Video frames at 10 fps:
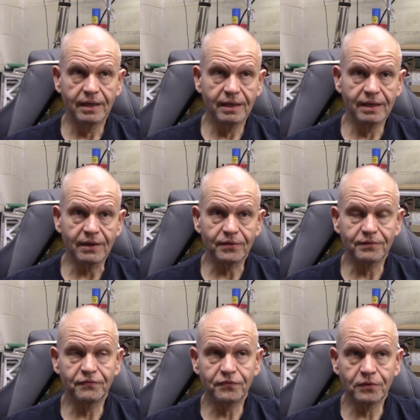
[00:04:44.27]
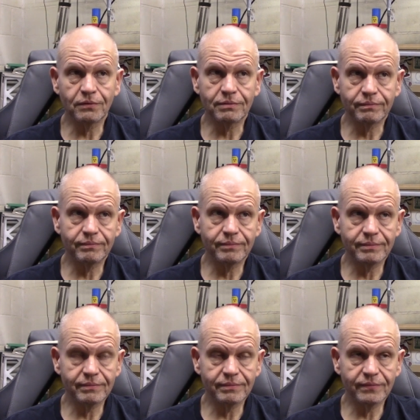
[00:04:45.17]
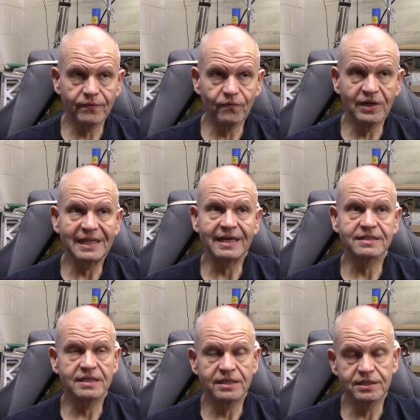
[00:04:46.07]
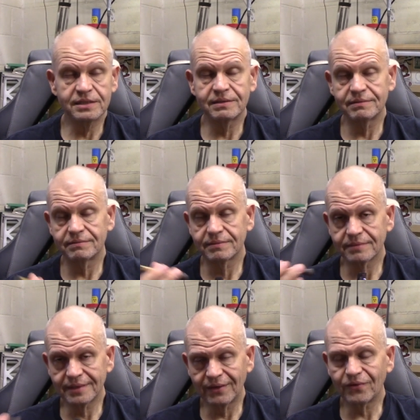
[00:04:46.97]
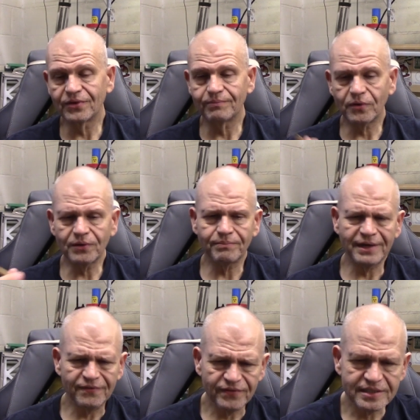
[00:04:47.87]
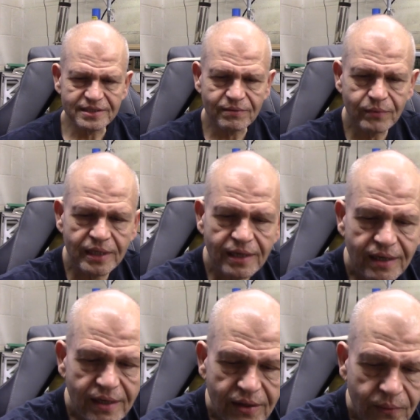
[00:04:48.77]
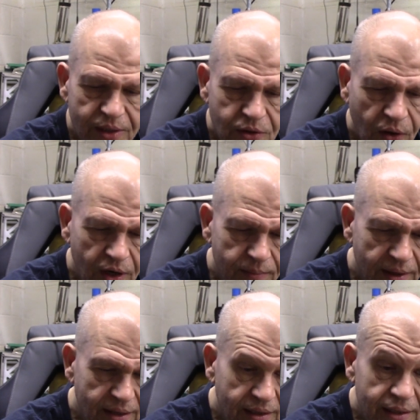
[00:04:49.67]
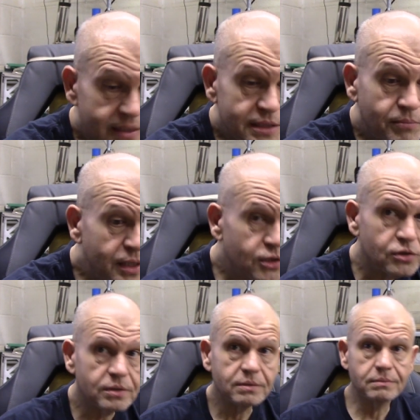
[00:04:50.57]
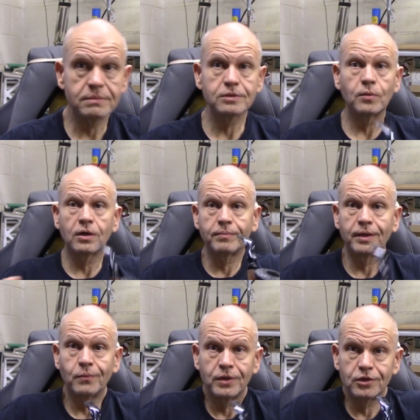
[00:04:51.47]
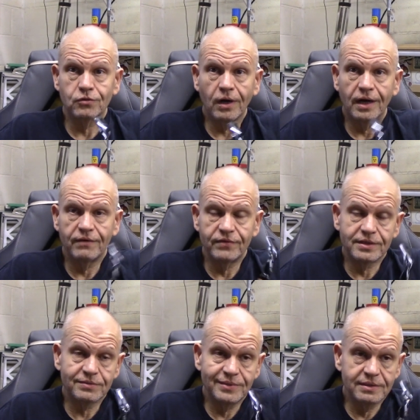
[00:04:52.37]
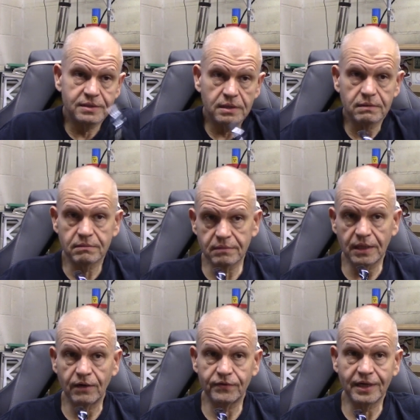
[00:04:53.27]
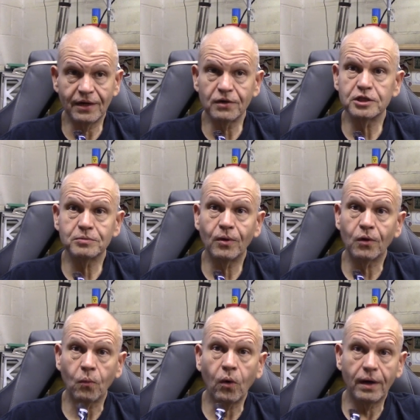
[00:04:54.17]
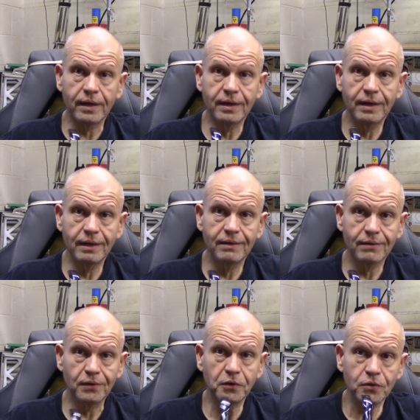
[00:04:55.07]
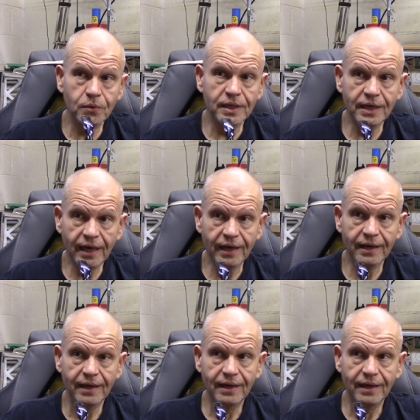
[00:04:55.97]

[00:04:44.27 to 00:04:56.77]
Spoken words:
you know, the full relaxation and, you know, all the benefits that we talk about. Now, that doesn't mean you shouldn't smoke a pipe when you drive. It just means that, you know, if you can only smoke one or two a day,